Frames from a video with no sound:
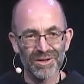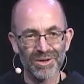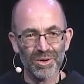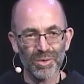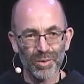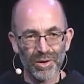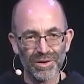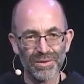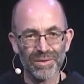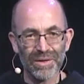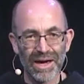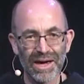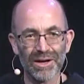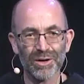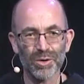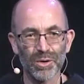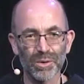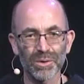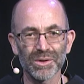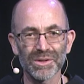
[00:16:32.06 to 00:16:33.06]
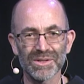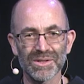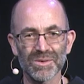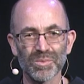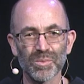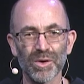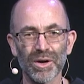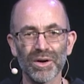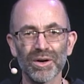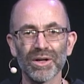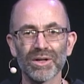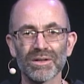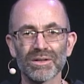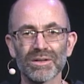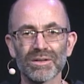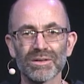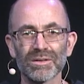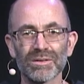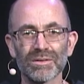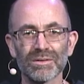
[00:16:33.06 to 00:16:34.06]
with that Holy
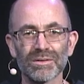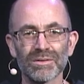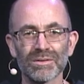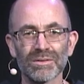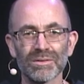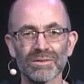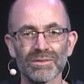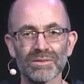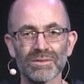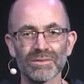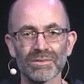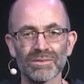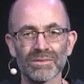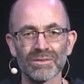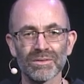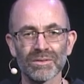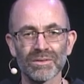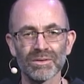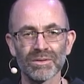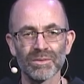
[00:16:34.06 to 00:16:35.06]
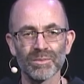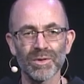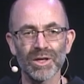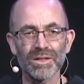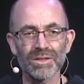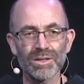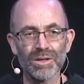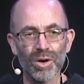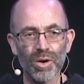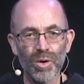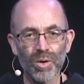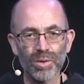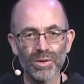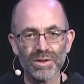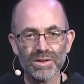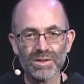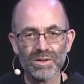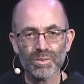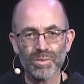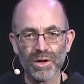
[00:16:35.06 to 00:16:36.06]
Spirit. Because the
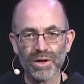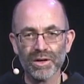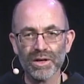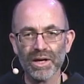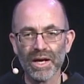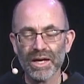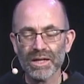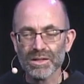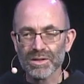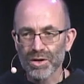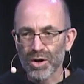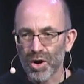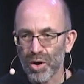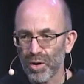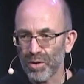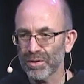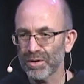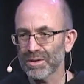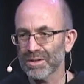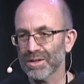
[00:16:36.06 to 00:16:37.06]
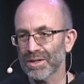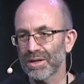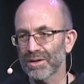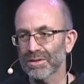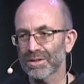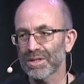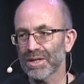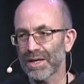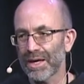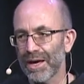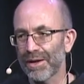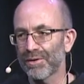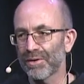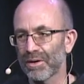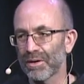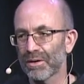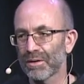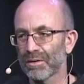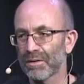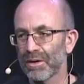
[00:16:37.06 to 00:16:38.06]
Holy Spirit has called us here
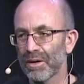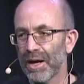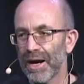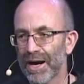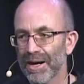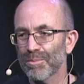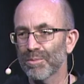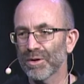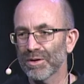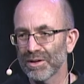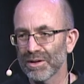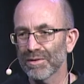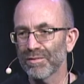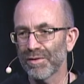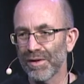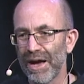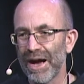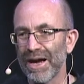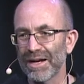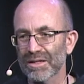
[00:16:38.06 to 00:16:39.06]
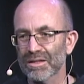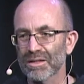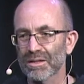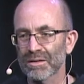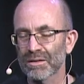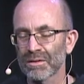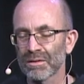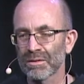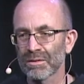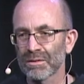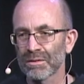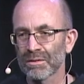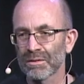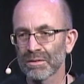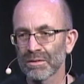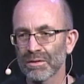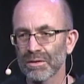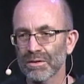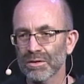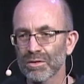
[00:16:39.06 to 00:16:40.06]
together. I believe that.
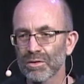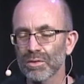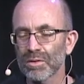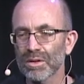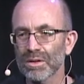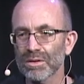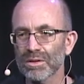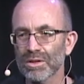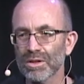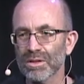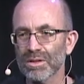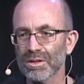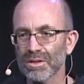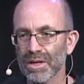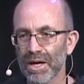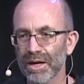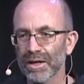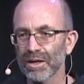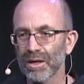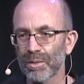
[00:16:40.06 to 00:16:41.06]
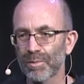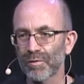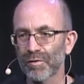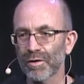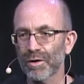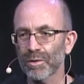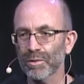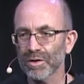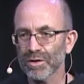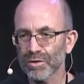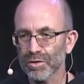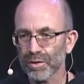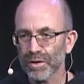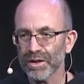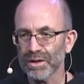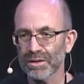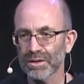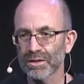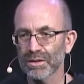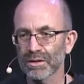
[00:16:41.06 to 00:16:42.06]
You didn't just sign up for a
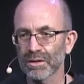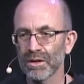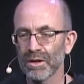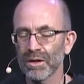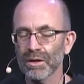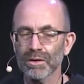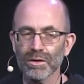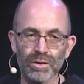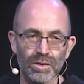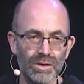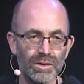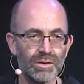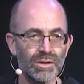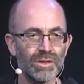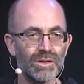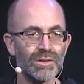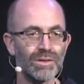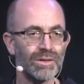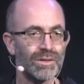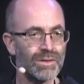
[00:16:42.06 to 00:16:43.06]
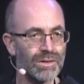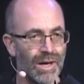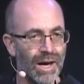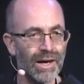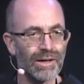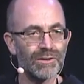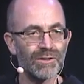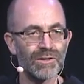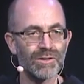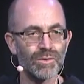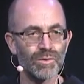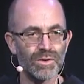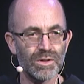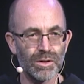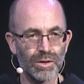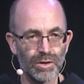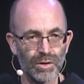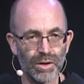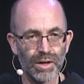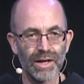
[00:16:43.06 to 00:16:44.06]
retreat. You didn't just decide this was a
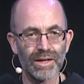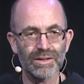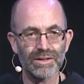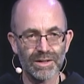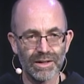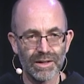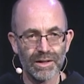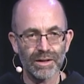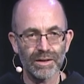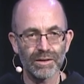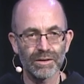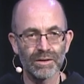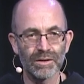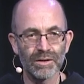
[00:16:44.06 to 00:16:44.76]
good idea.